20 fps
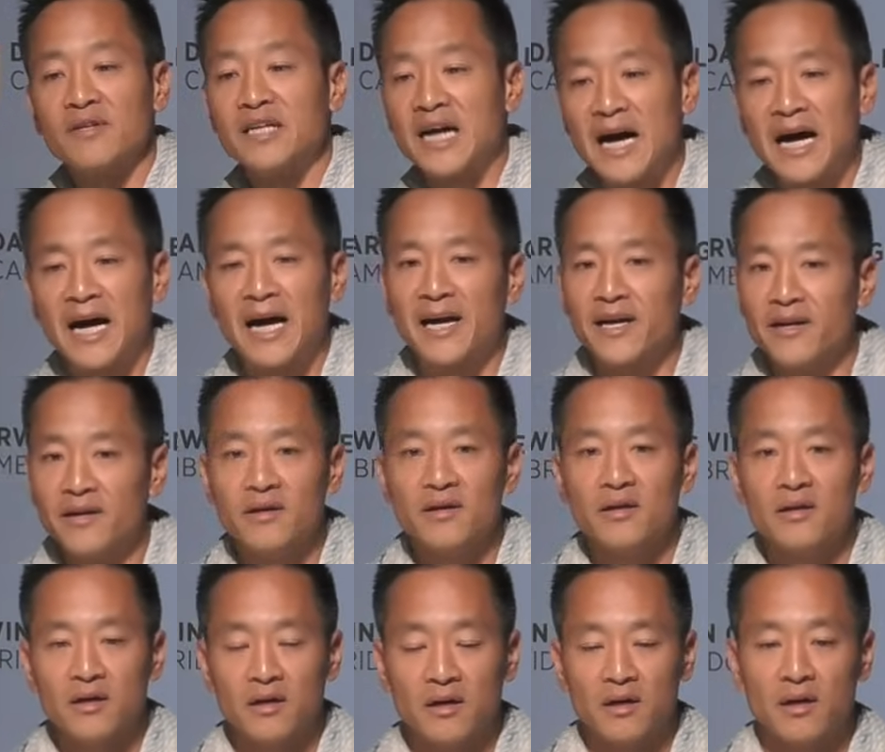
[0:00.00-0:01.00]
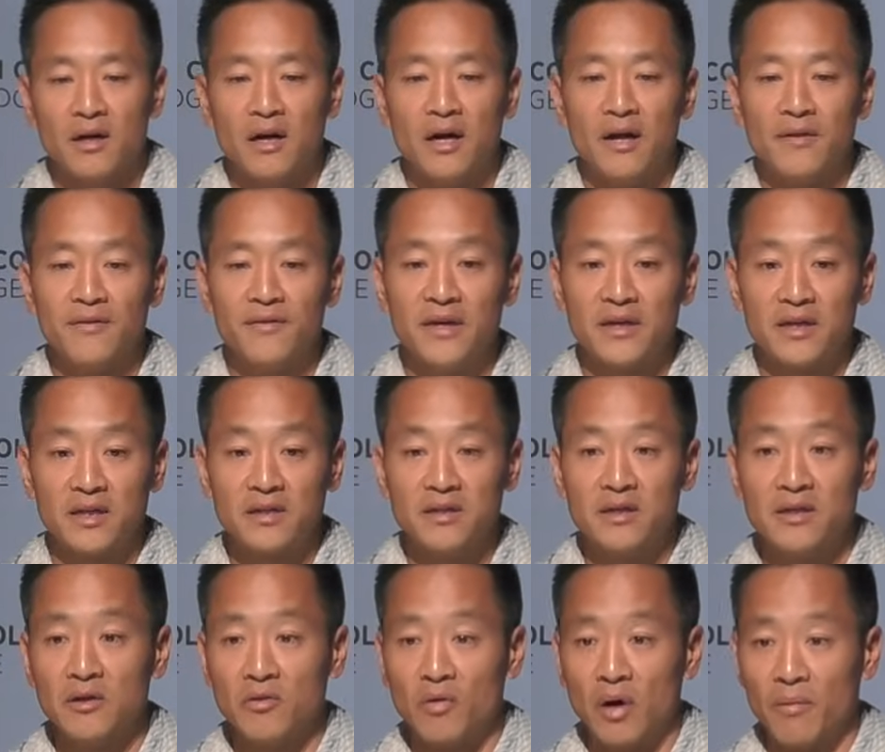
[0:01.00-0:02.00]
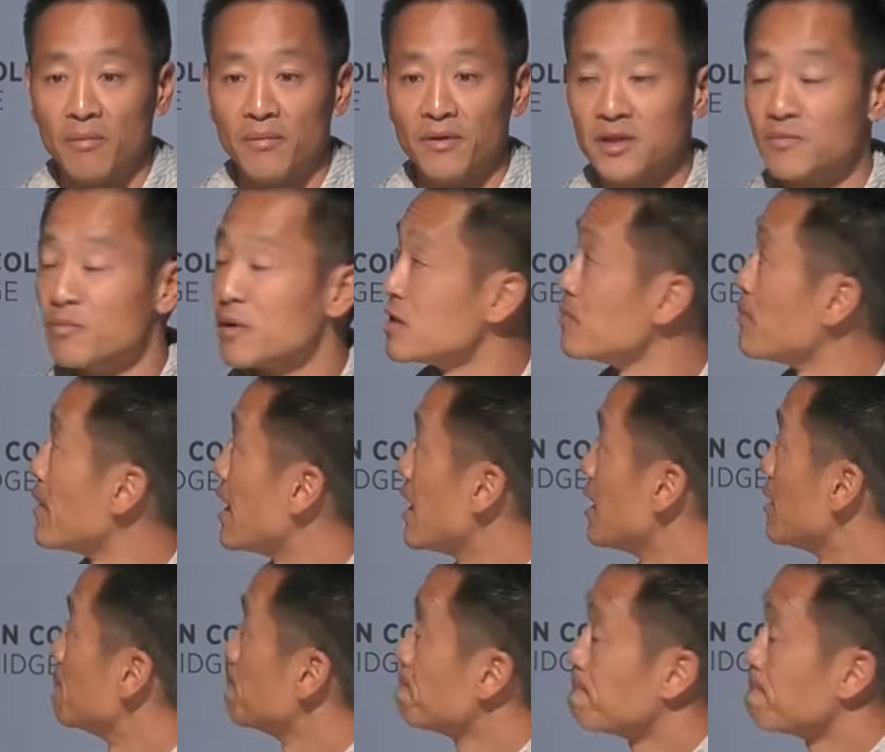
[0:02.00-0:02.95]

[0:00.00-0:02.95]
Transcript: died than continue on with this much pain.